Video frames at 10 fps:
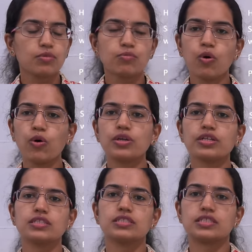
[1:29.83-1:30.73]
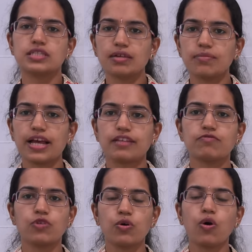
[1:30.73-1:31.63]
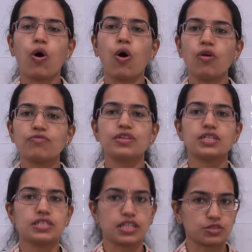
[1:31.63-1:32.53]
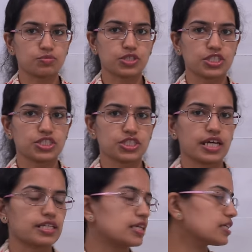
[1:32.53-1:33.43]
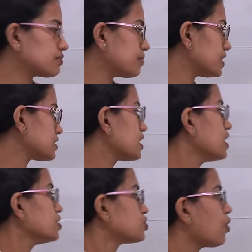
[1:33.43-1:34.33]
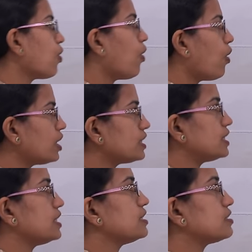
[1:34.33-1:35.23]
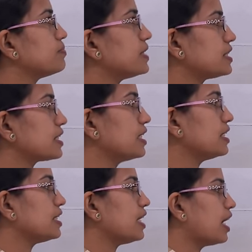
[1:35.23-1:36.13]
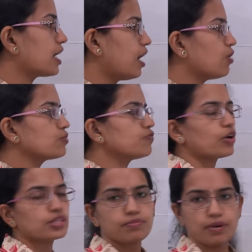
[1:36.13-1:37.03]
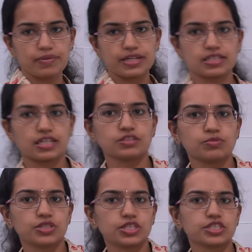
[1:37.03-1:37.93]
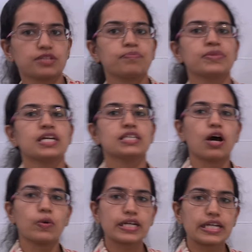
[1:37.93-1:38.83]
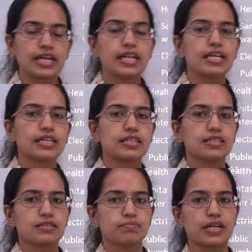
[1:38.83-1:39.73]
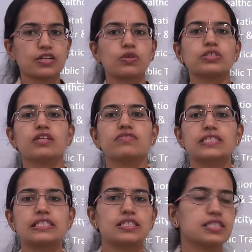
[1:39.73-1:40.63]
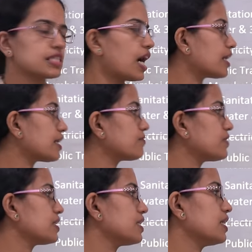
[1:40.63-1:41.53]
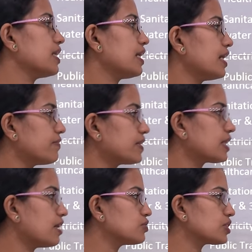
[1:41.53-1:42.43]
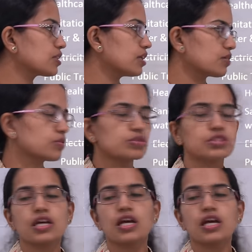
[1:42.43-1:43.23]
more streamlined flow of the transportation that takes place. So all these basically account for the public transportation. Now in Delhi, the metro services started with nearly 11,000 crores